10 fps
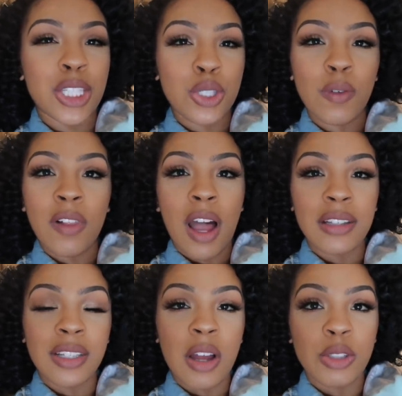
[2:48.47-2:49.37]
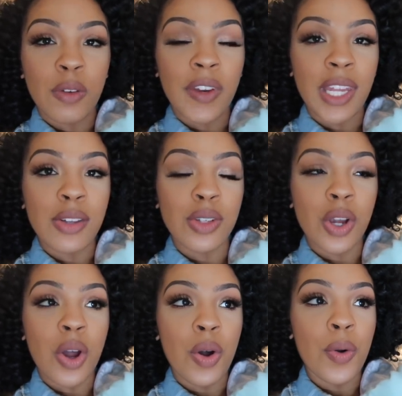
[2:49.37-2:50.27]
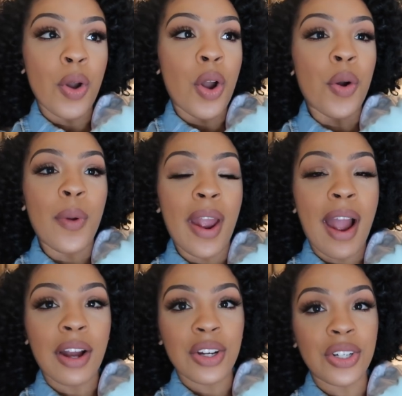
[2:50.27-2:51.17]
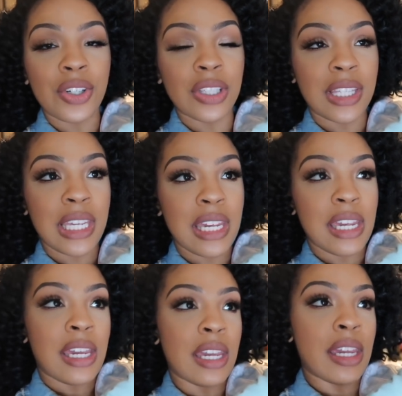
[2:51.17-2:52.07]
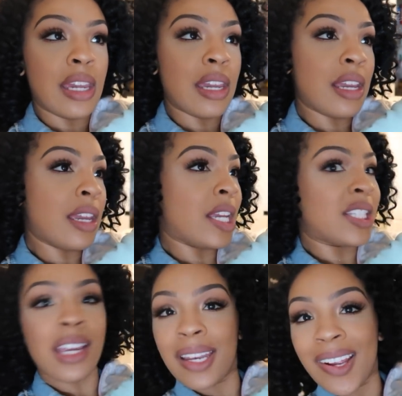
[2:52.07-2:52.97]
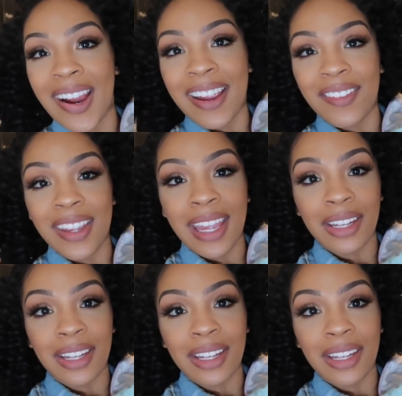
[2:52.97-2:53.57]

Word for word: two vlogs ago, two videos ago, where I cooked the chicken and gravy